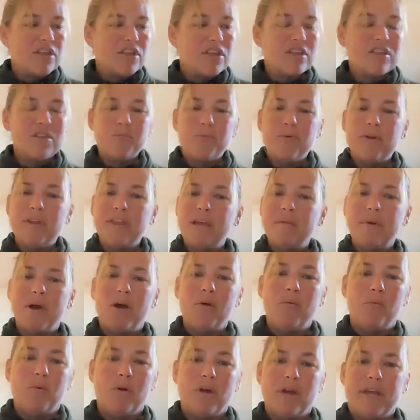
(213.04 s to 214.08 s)
really about
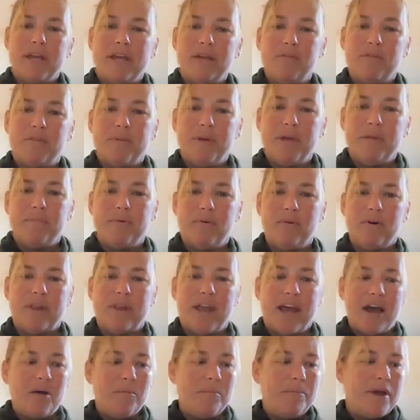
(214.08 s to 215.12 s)
working with people and how
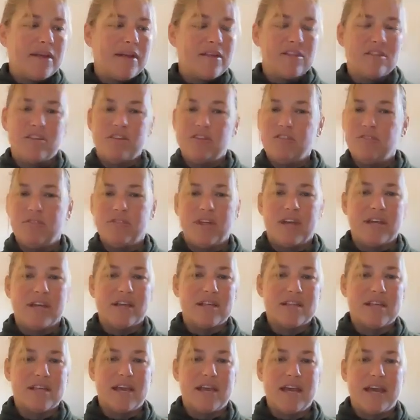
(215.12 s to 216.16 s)
best to do things.
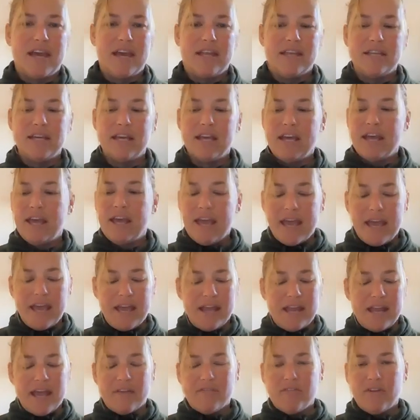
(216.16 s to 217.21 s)
And
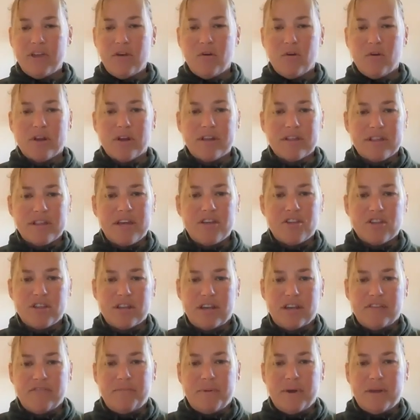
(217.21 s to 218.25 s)
in every organization
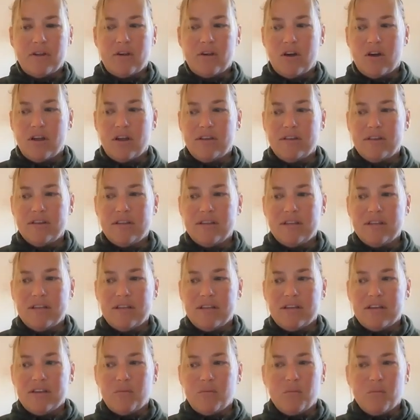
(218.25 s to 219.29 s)
I've been on,
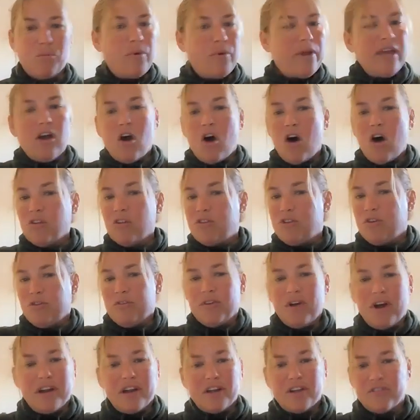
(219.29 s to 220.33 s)
we all do
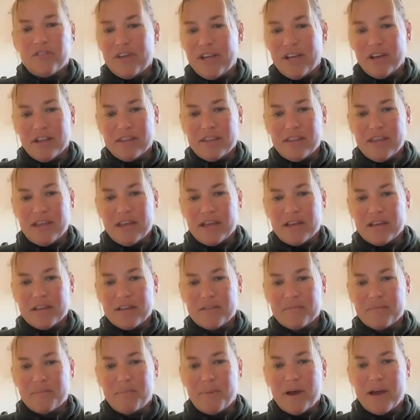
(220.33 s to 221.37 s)
not agree on
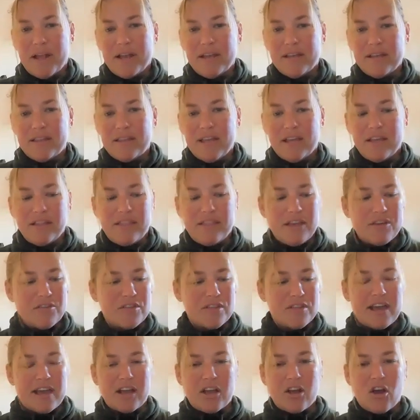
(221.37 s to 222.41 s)
things, but there's
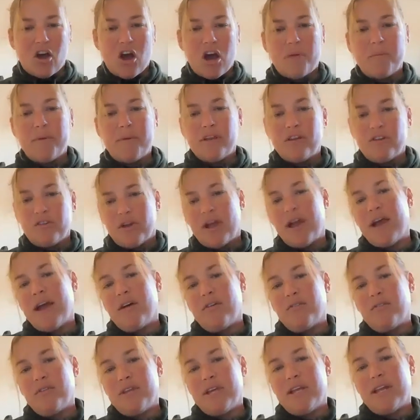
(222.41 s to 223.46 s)
that common
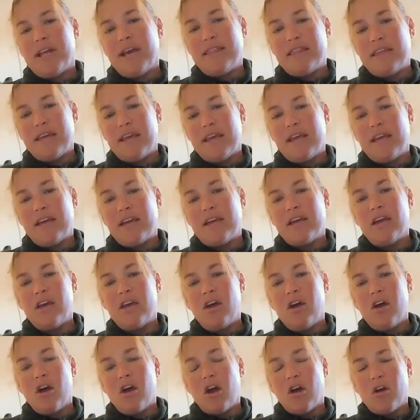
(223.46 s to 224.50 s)
ground. And I think
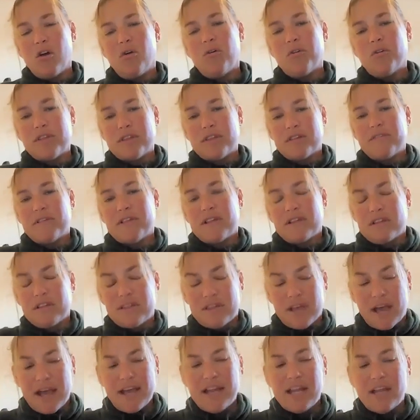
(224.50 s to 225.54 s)
our whole
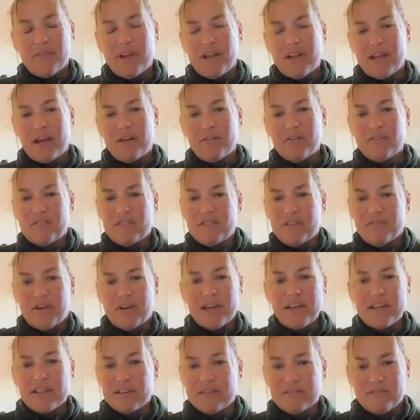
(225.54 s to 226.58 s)
society right now is
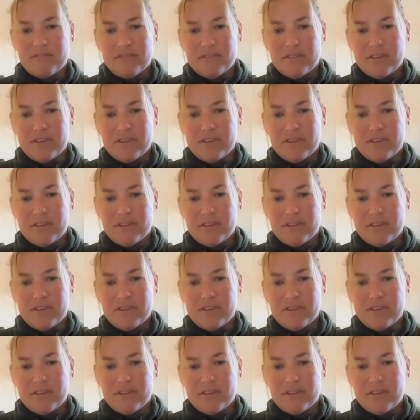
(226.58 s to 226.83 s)
divisive.